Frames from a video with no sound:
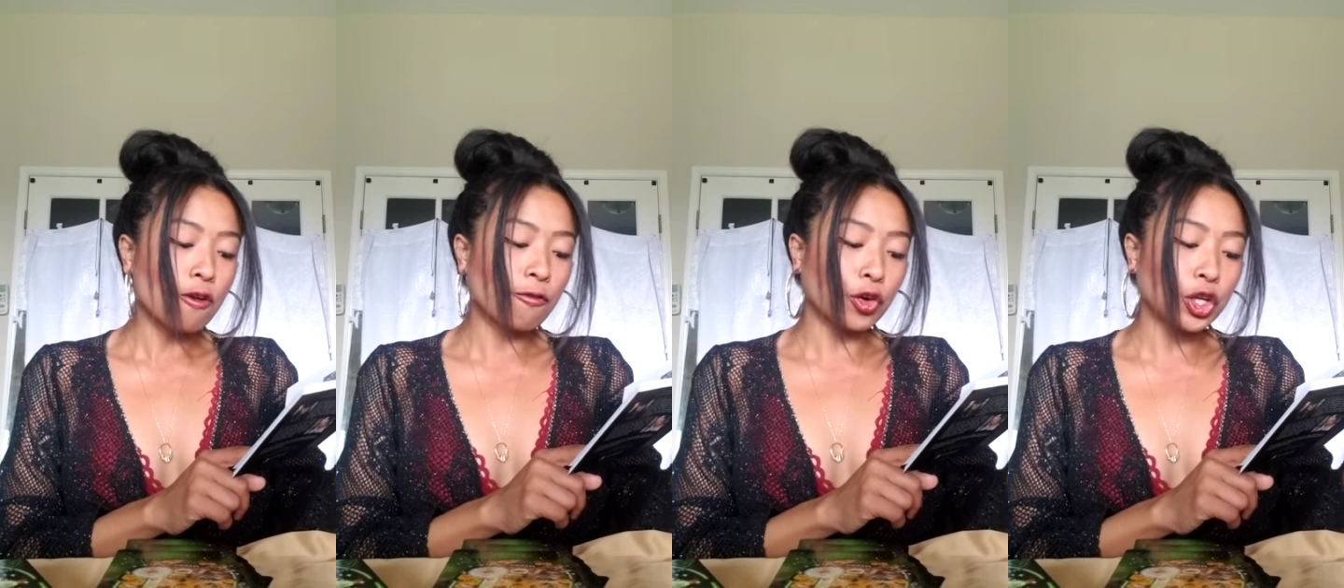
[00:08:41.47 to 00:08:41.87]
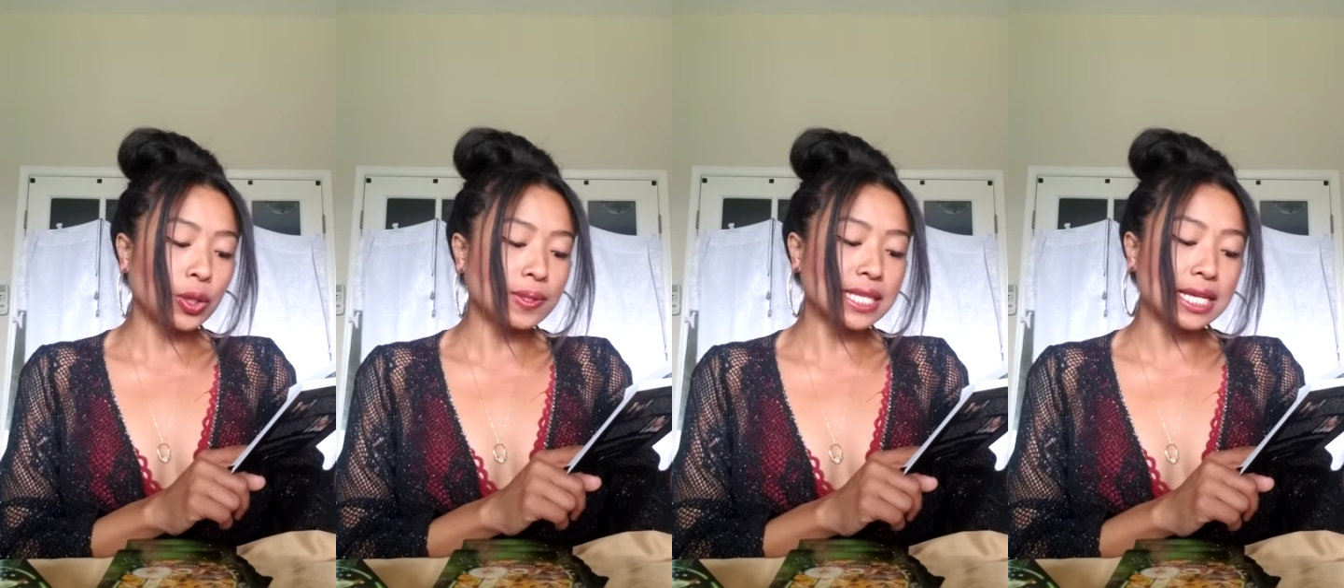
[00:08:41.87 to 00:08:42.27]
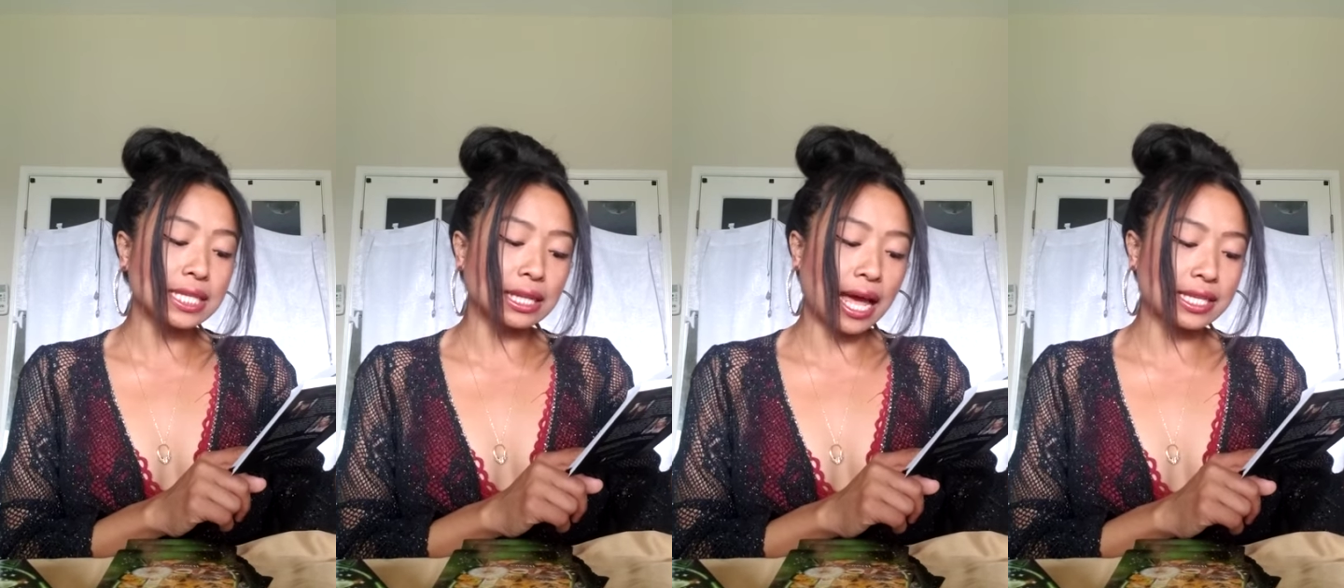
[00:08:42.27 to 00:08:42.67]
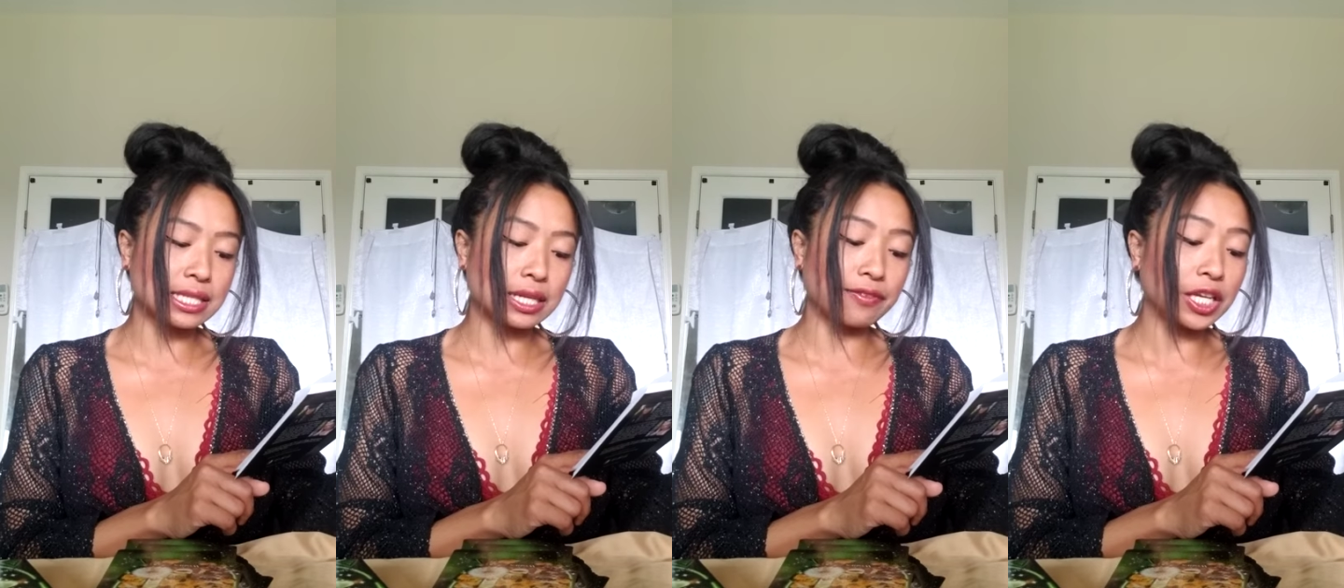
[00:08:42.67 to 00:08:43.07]
For use as a
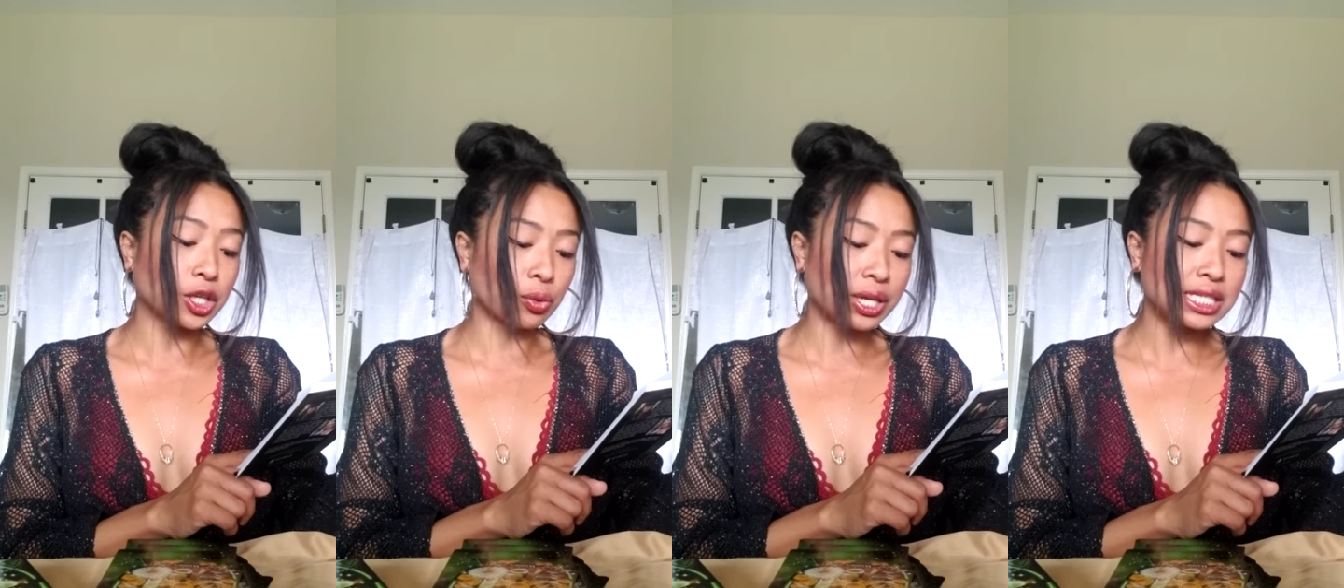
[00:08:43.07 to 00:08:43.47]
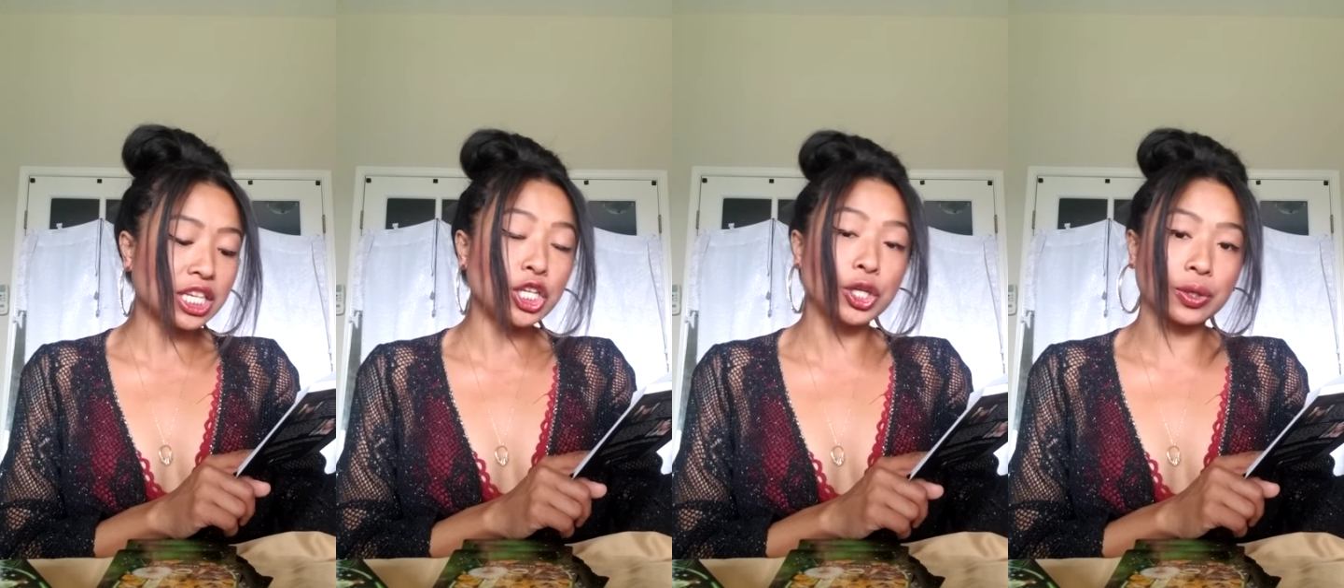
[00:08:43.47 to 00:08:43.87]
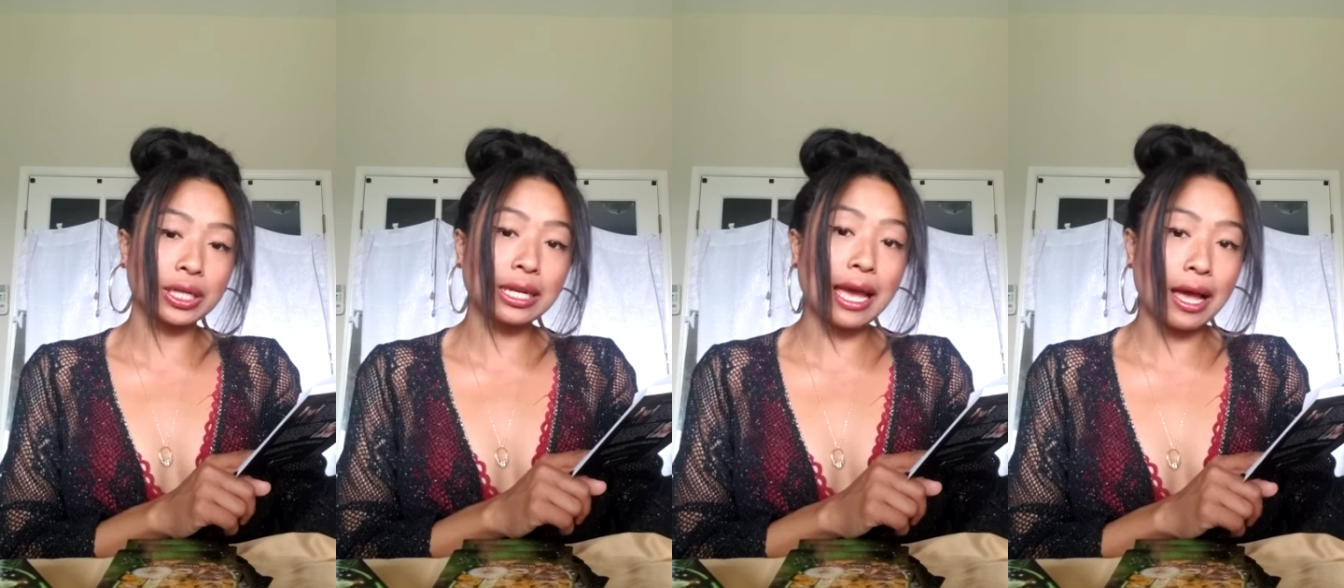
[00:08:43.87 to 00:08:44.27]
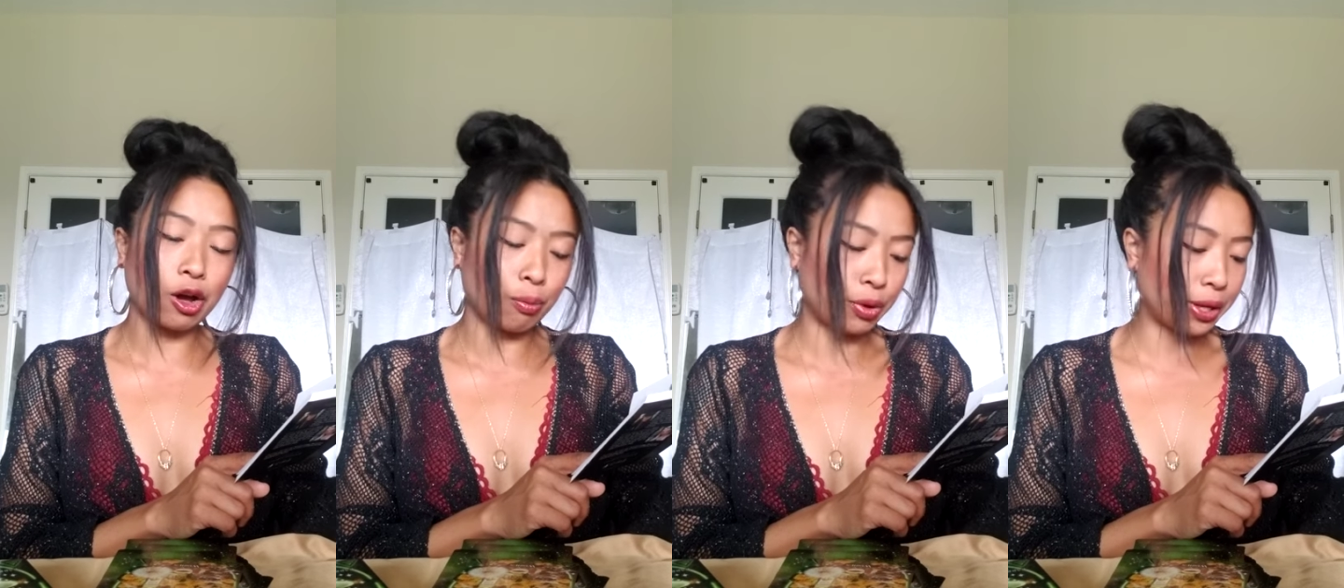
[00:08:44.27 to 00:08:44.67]
laxative, increasing urine
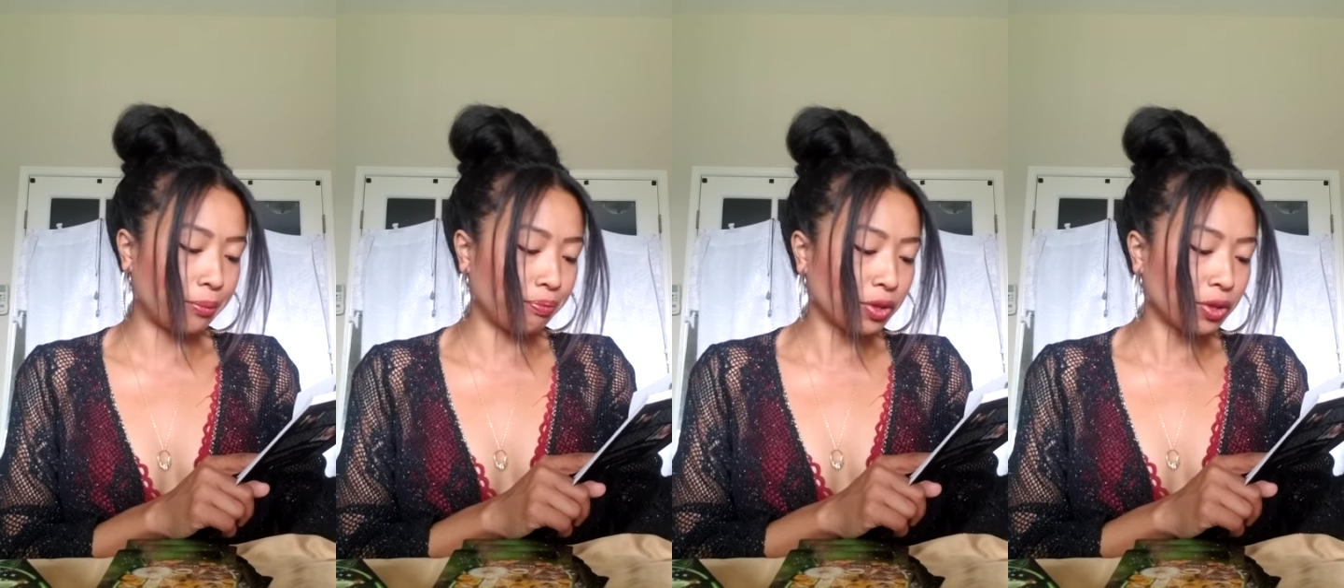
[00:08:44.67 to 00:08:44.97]
output.